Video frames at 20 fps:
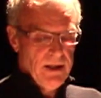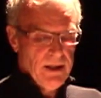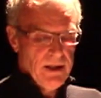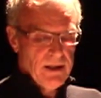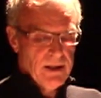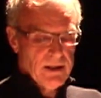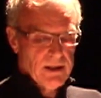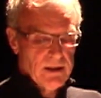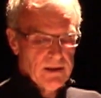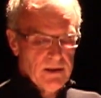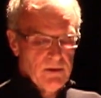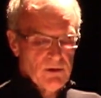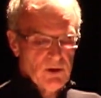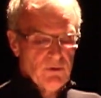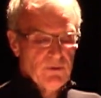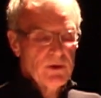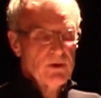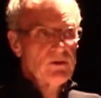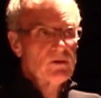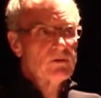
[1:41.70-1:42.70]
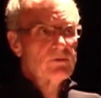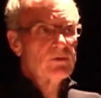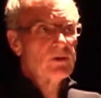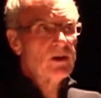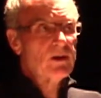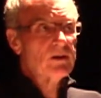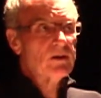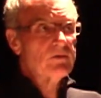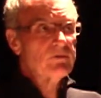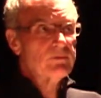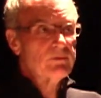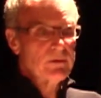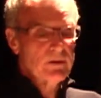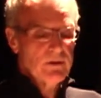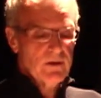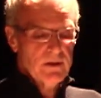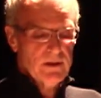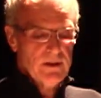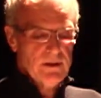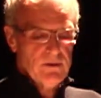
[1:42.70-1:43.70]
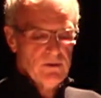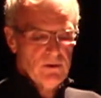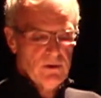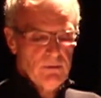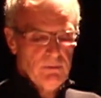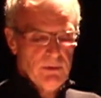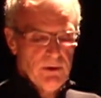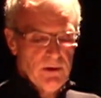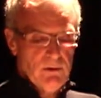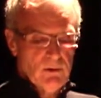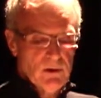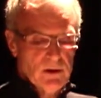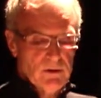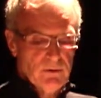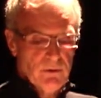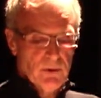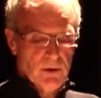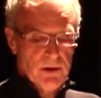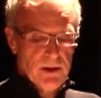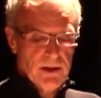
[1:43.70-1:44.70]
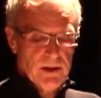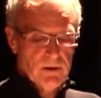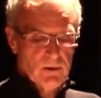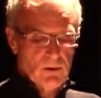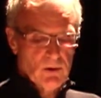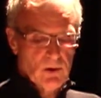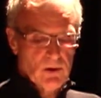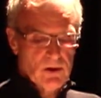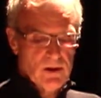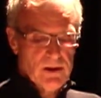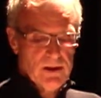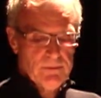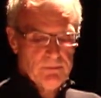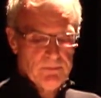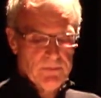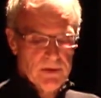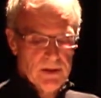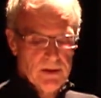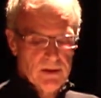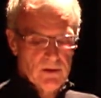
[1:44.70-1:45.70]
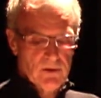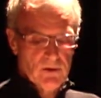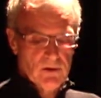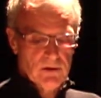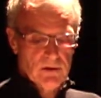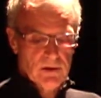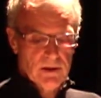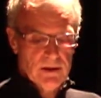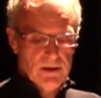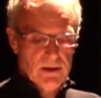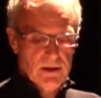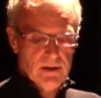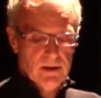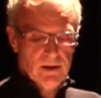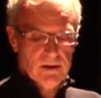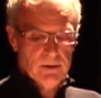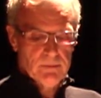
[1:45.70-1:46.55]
and he was first involved with the CP-140 Aurora as the